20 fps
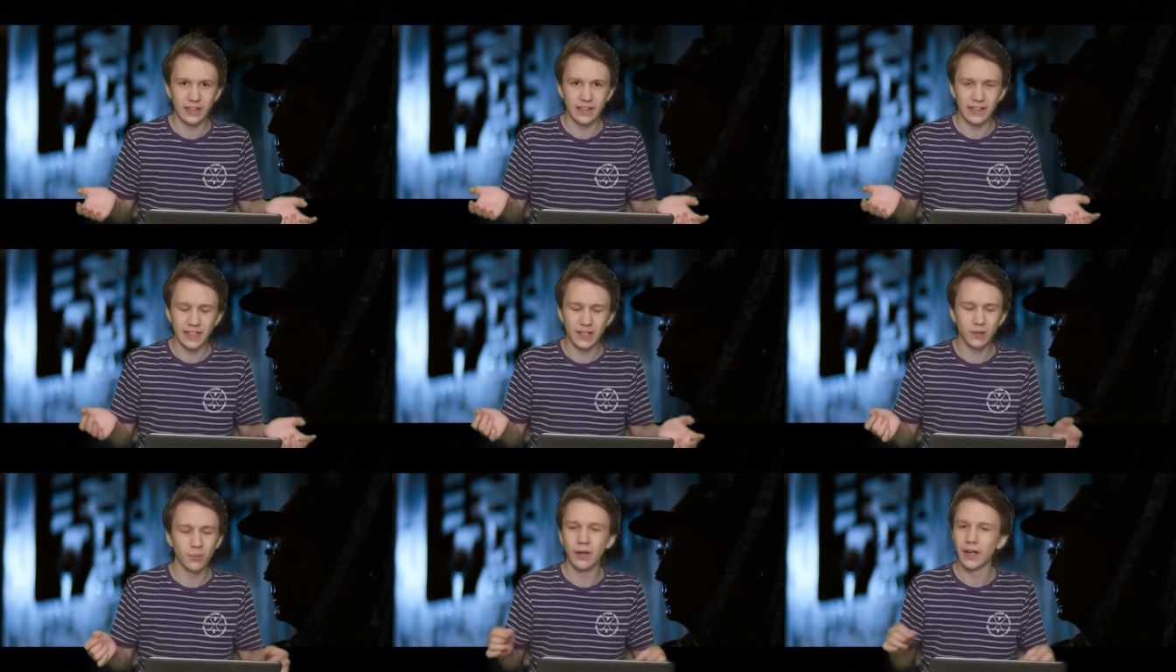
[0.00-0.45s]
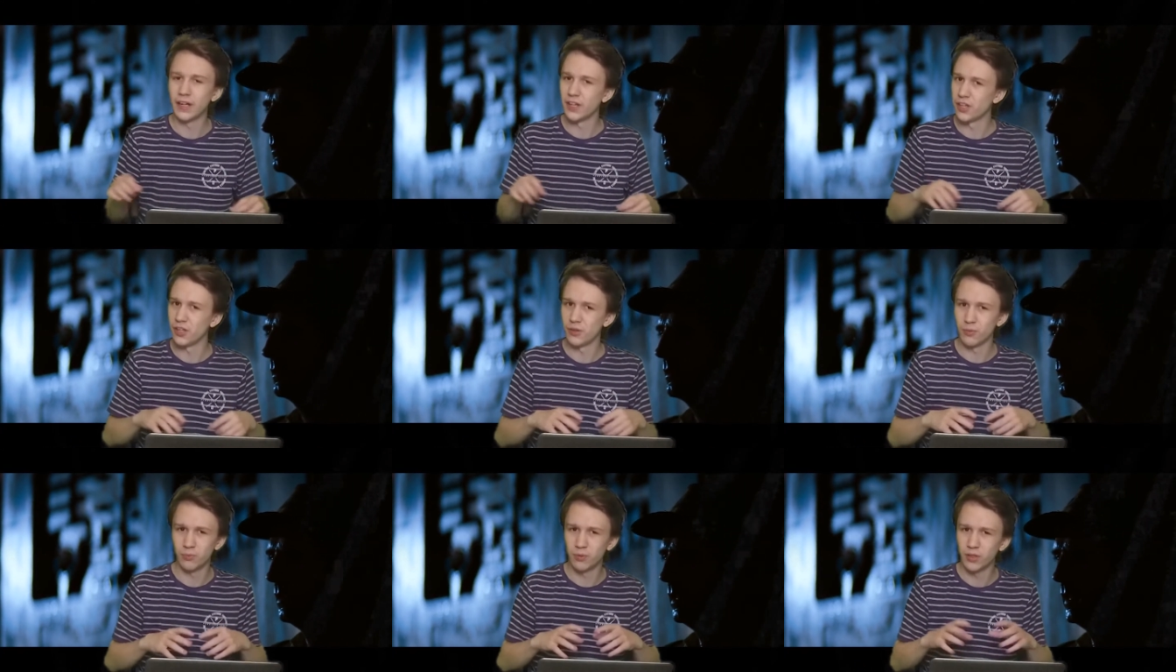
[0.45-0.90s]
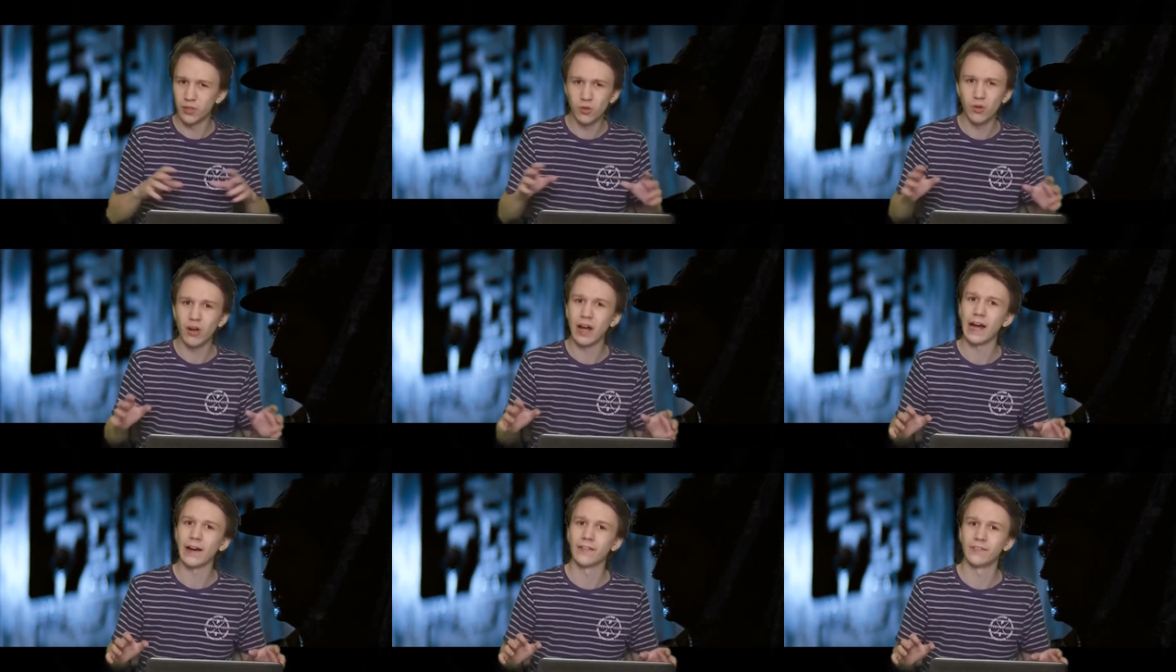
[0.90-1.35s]
in a way, we
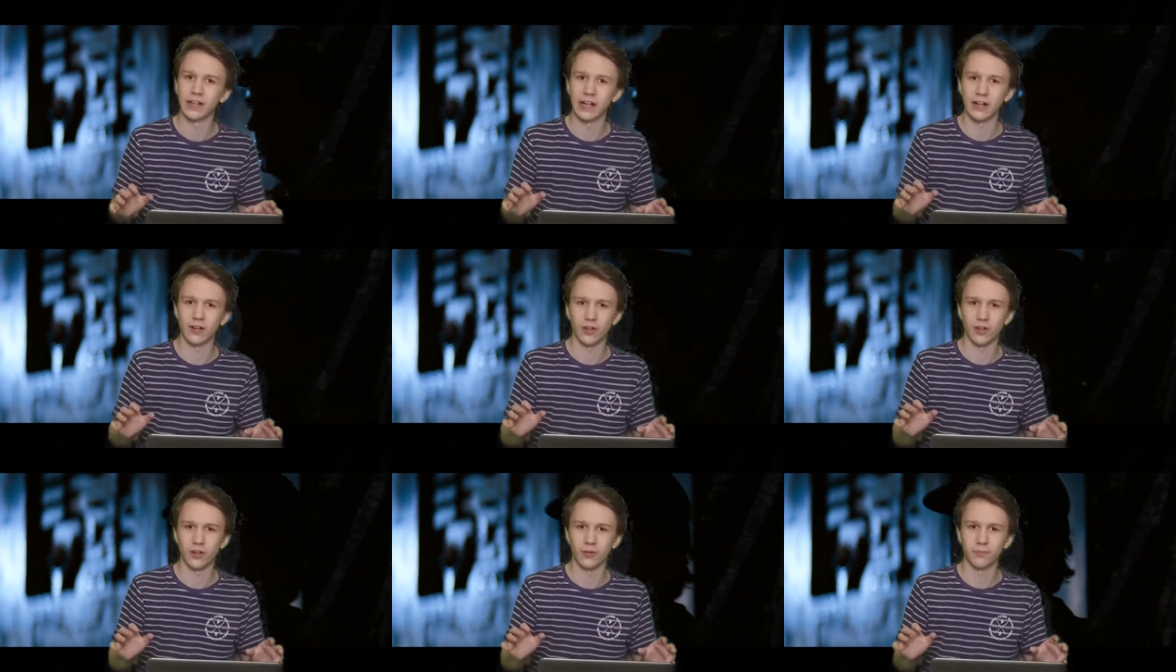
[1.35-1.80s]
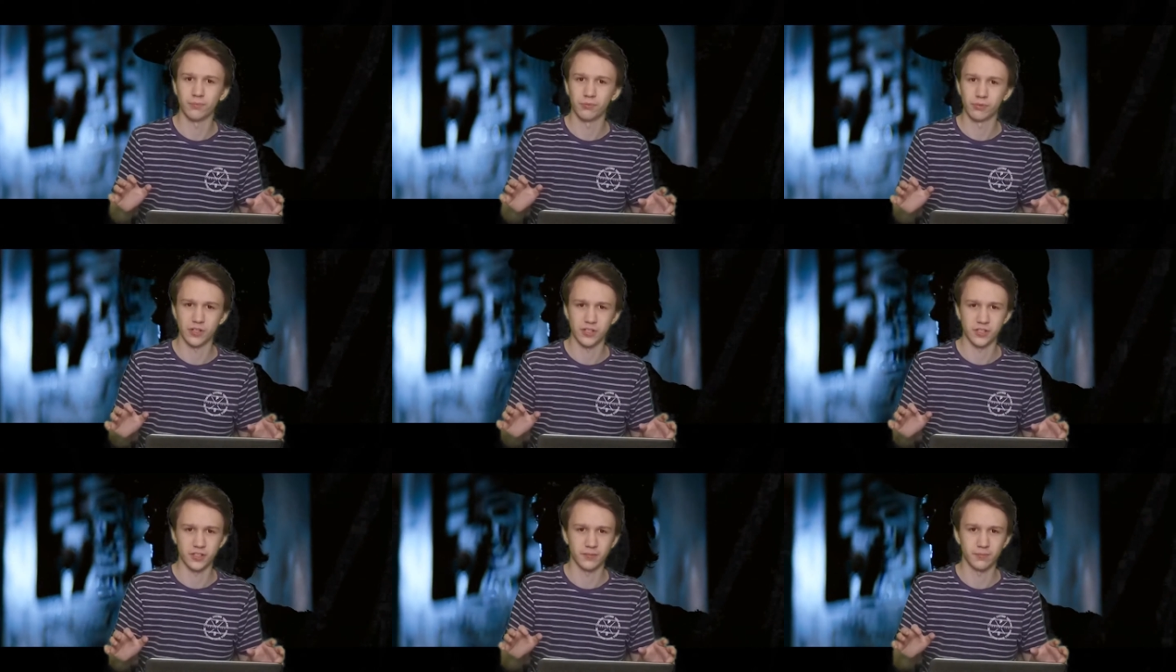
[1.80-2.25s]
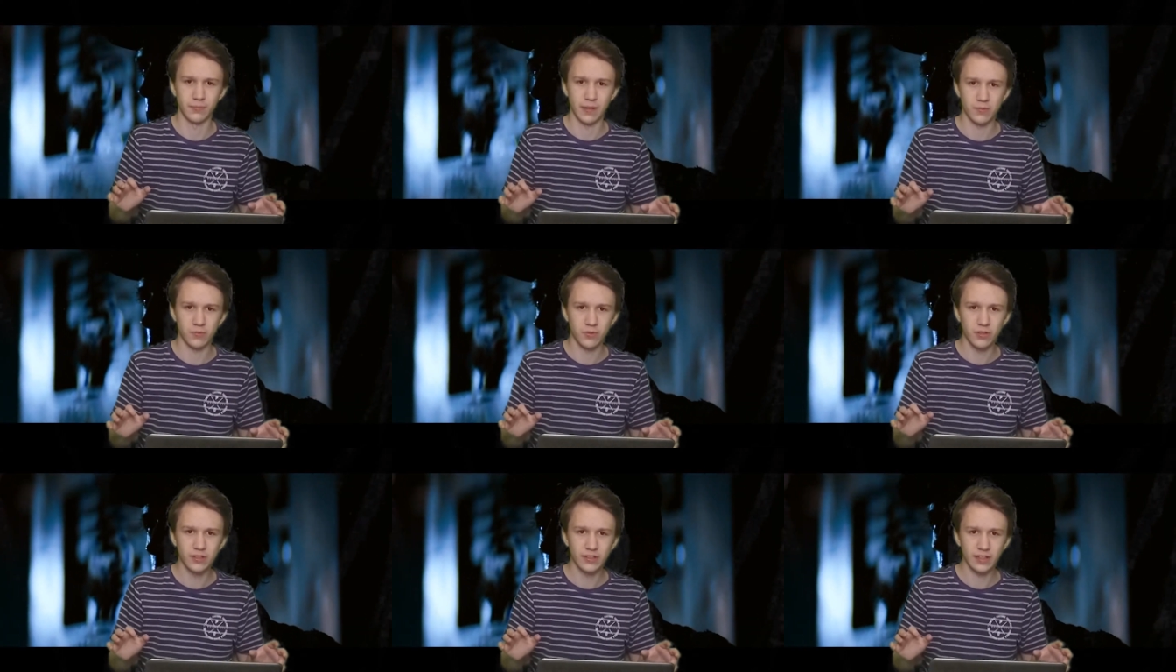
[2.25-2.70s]
all have our own precious
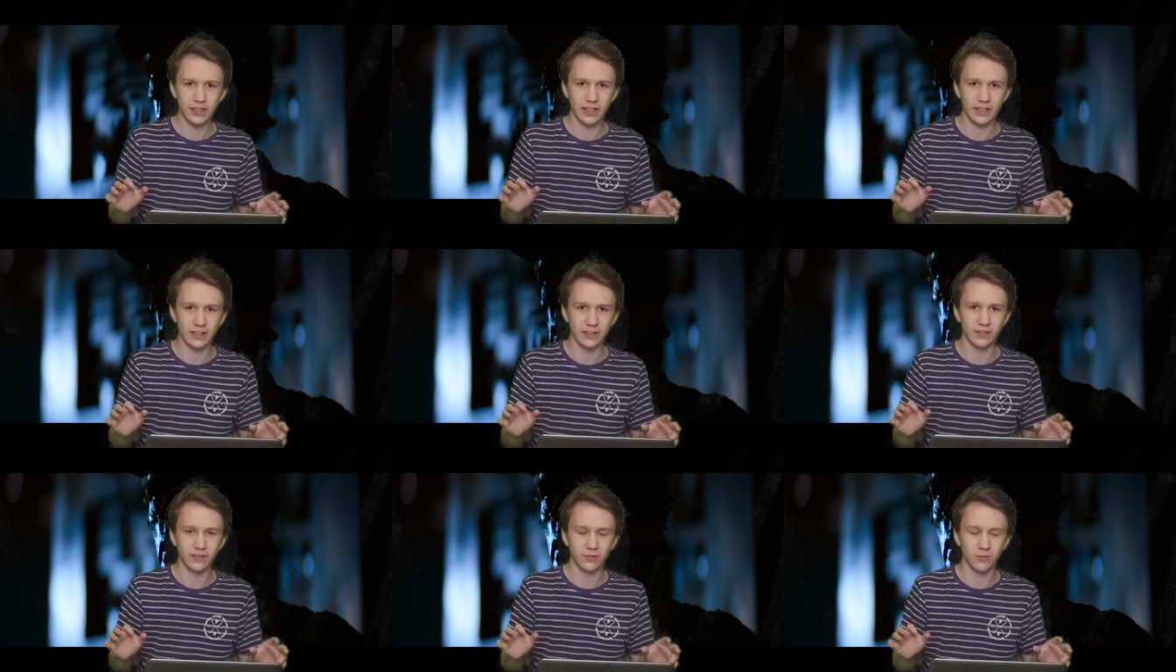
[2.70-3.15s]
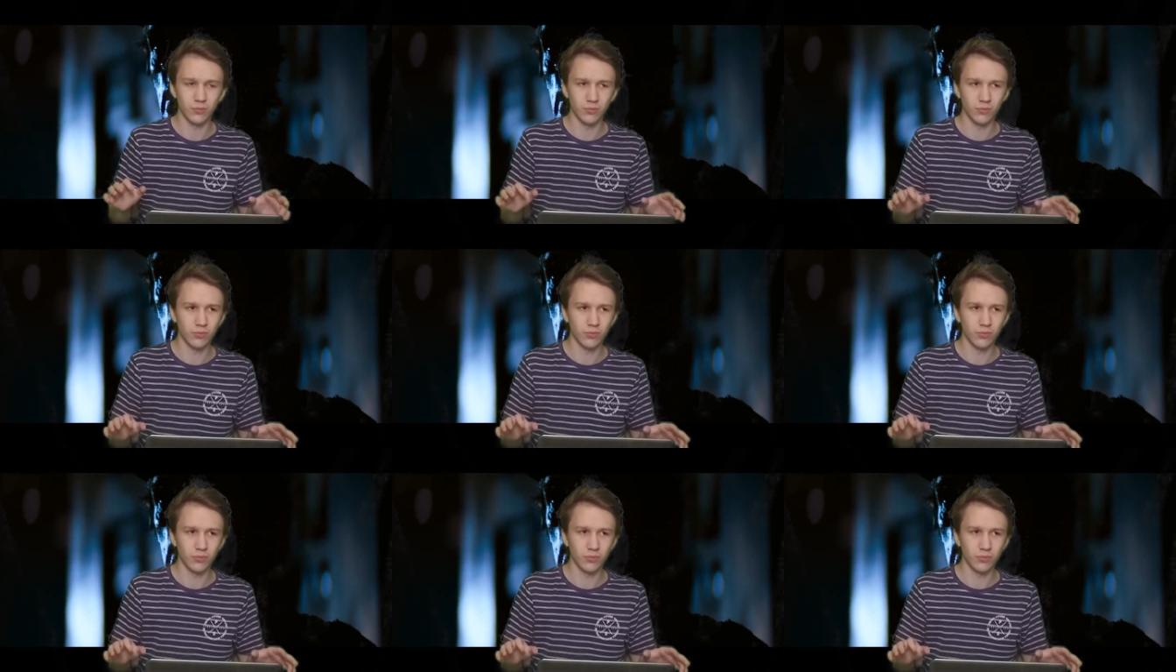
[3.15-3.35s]
memories, and